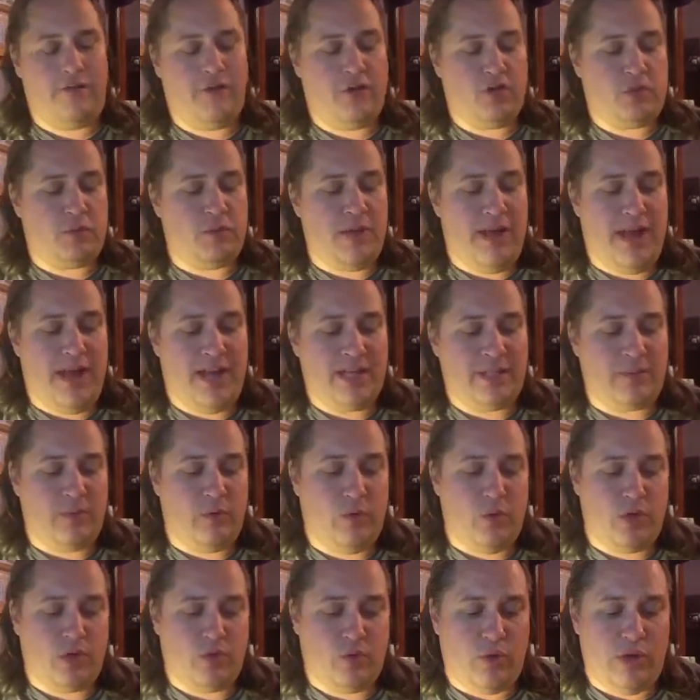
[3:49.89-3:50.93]
Fishman asked me
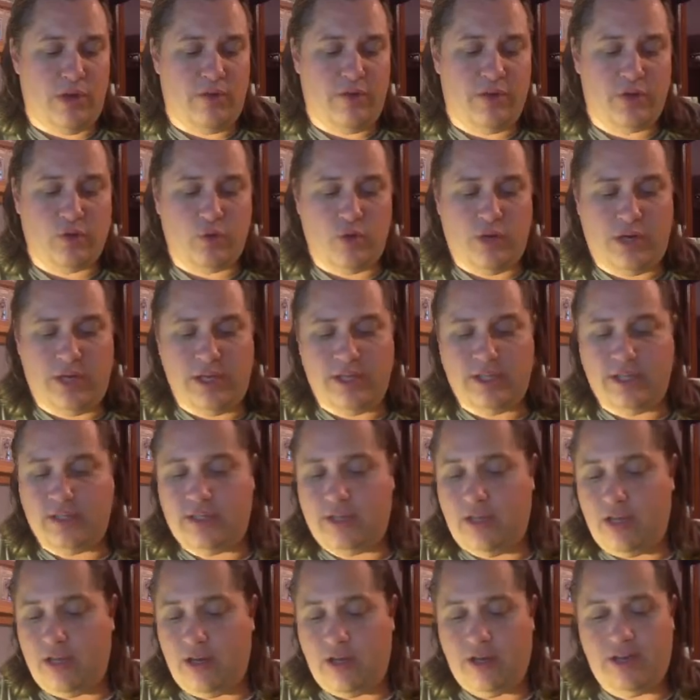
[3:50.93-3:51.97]
which one of his rookies
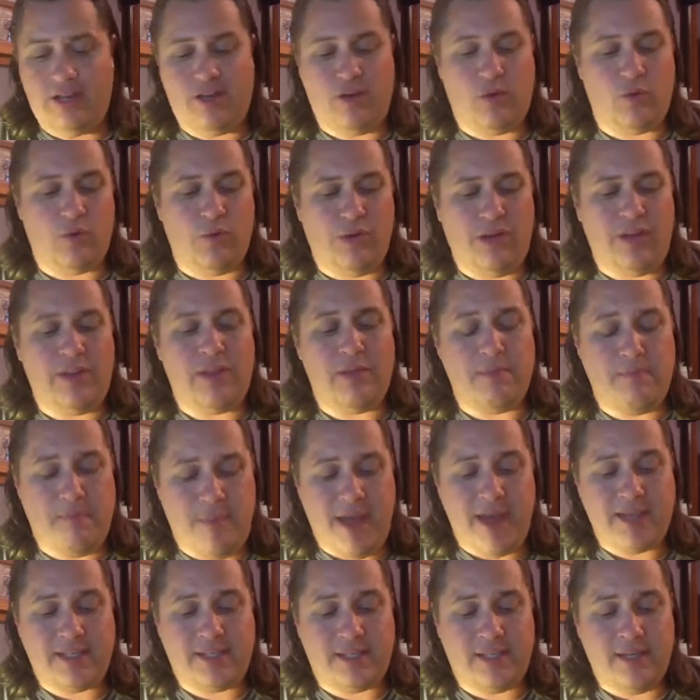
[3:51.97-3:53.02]
is really the
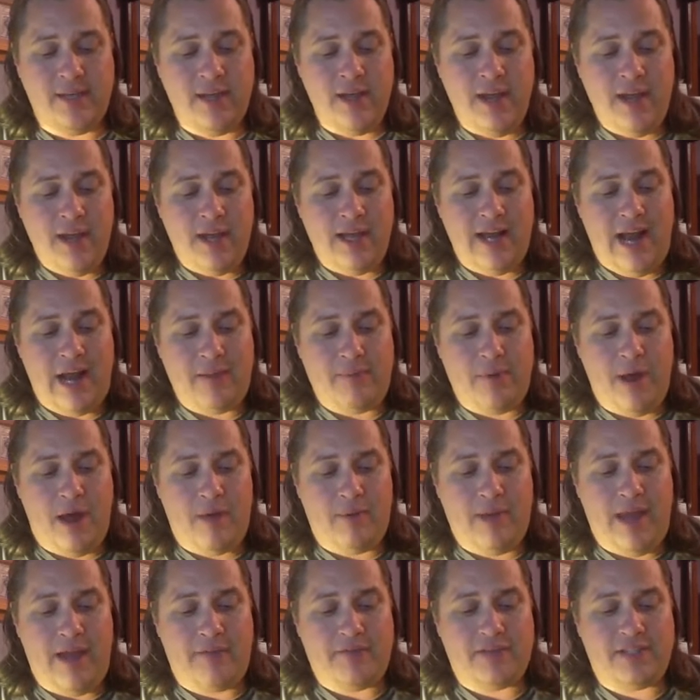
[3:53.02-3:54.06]
best, and I'd
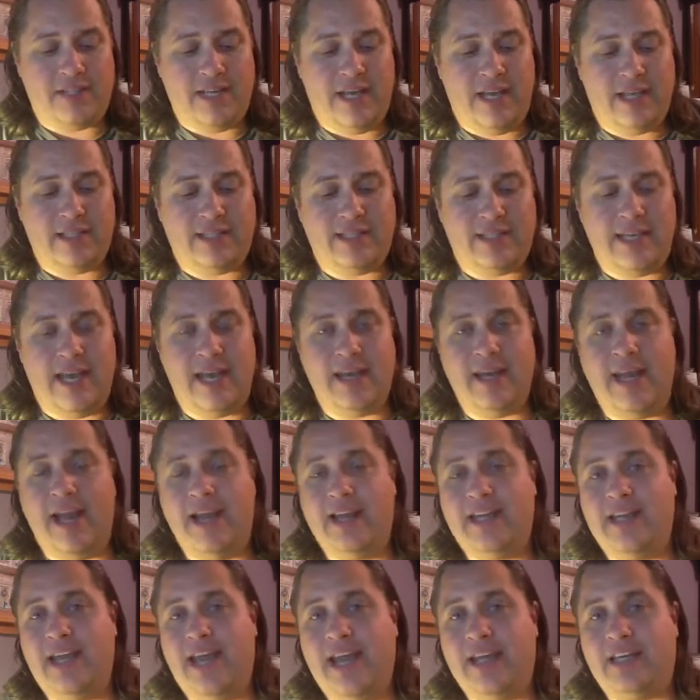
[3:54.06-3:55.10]
probably have to say it's that
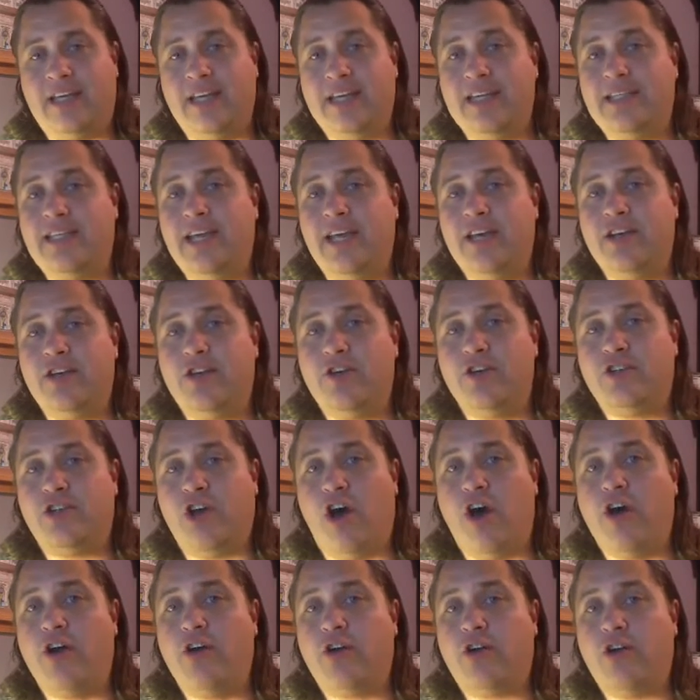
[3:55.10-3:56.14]
98 Contenders
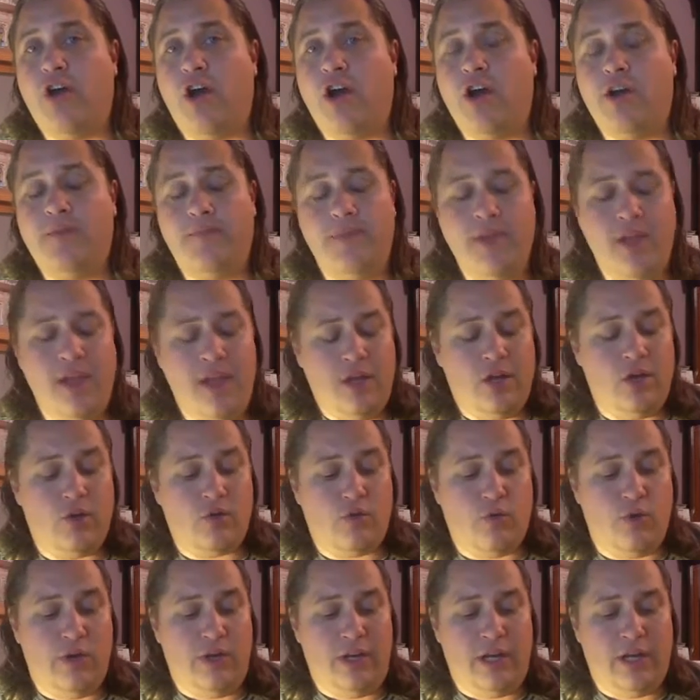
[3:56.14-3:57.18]
auto card.
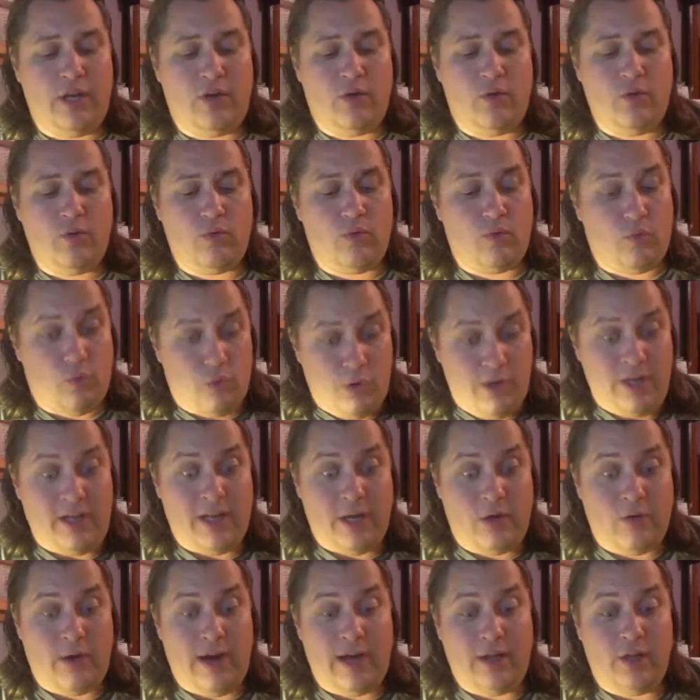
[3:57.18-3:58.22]
Really
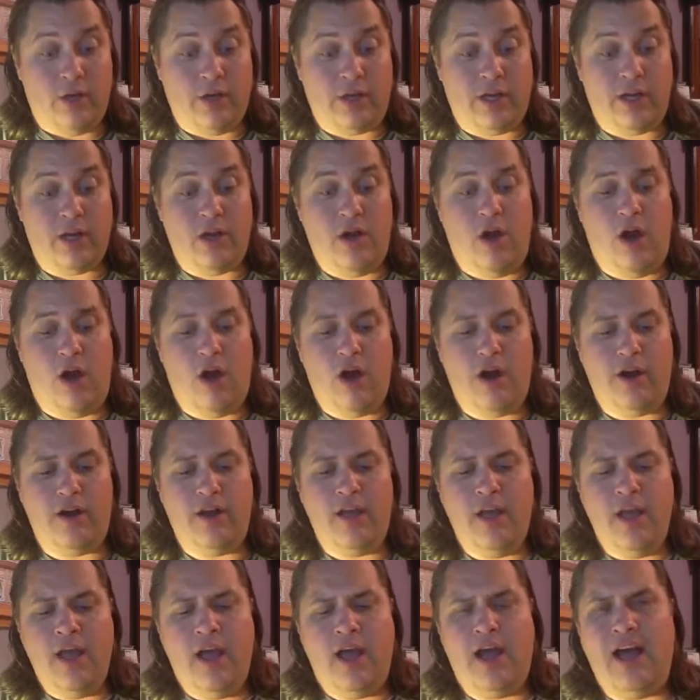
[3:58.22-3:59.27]
great looking card.
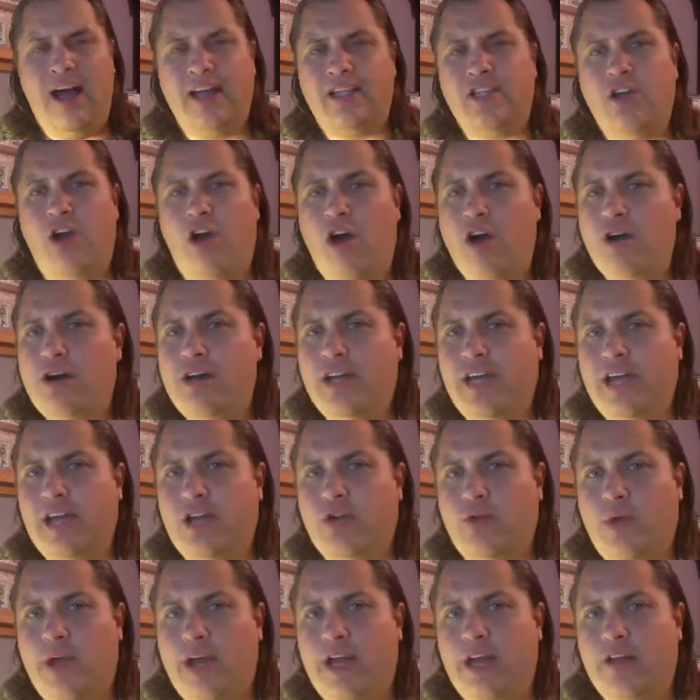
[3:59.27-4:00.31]
It's hard to get
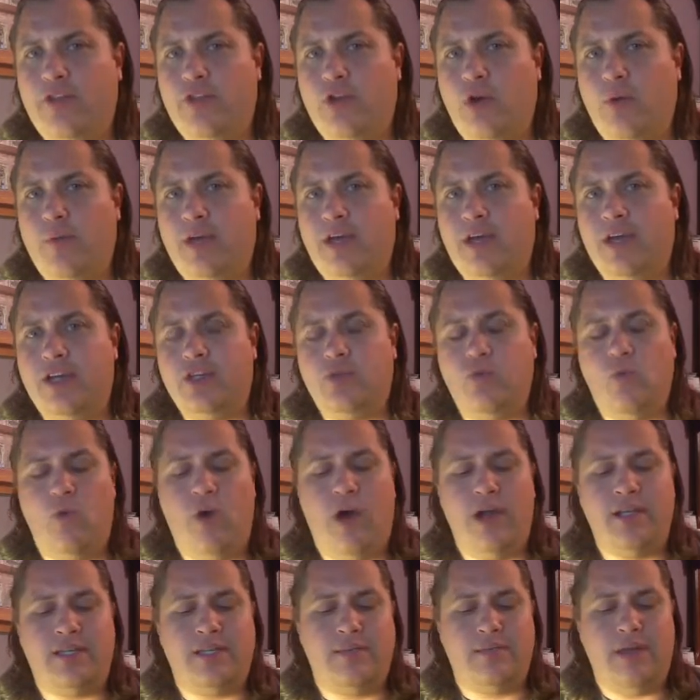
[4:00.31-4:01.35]
graded though, because
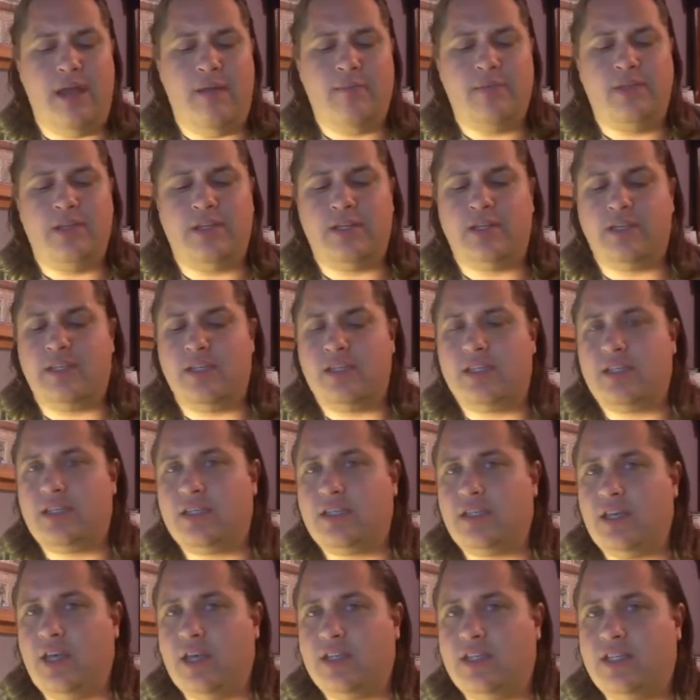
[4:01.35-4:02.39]
one, sometimes the
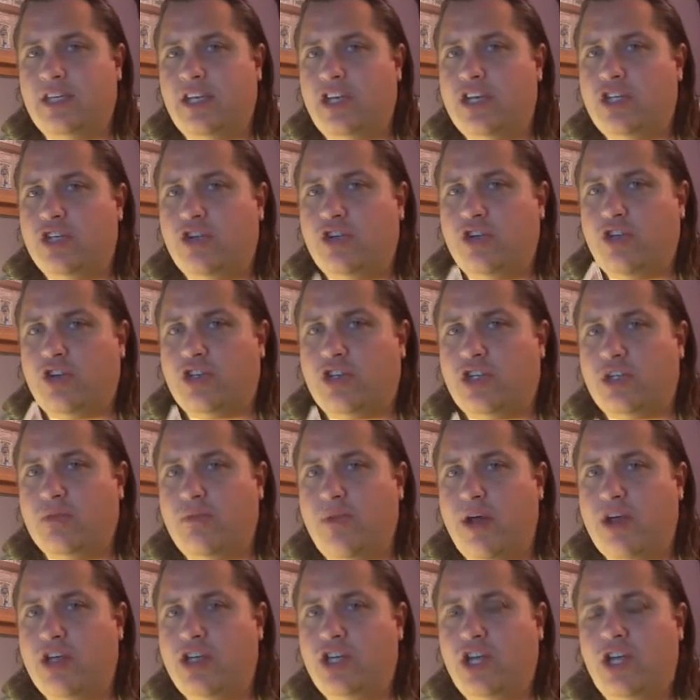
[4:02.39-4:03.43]
signatures are
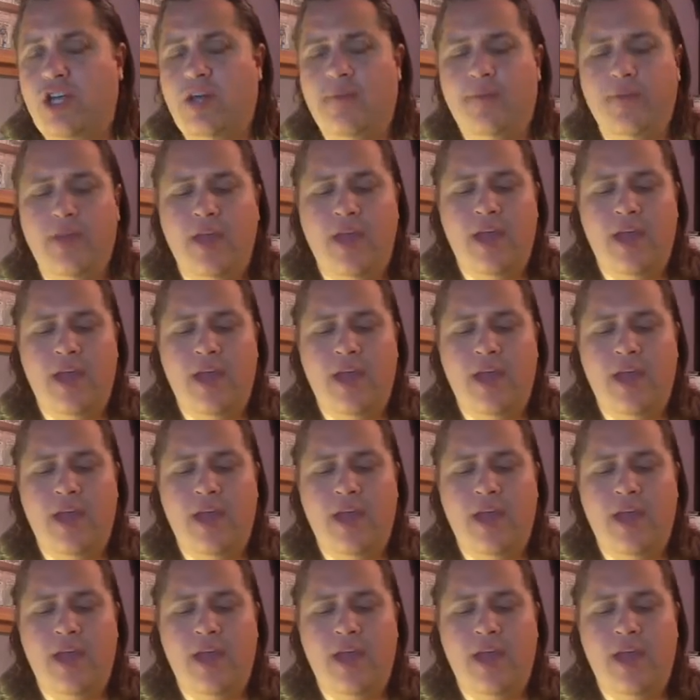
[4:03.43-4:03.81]
smudgy,